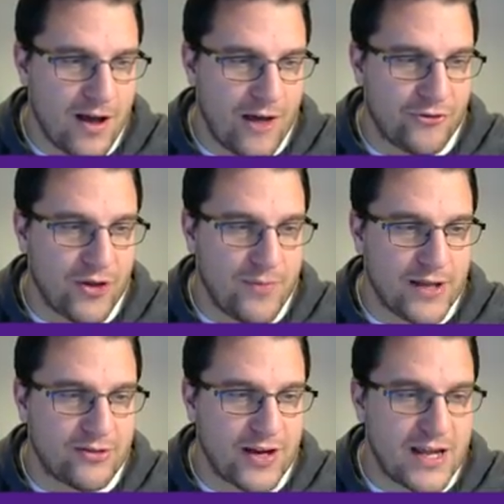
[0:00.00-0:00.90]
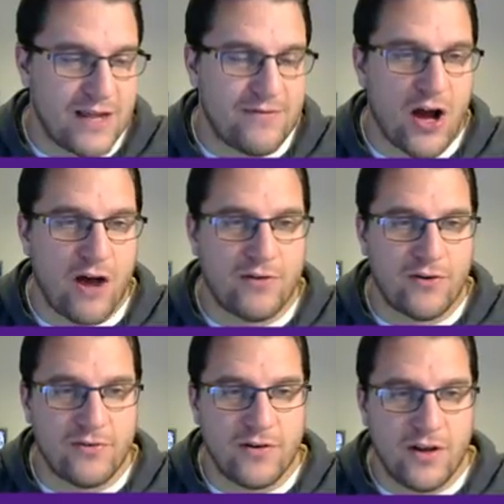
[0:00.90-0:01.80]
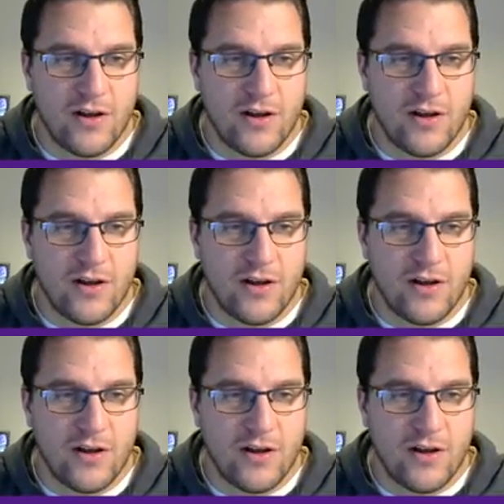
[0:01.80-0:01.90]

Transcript: And Dmitry Ivanov,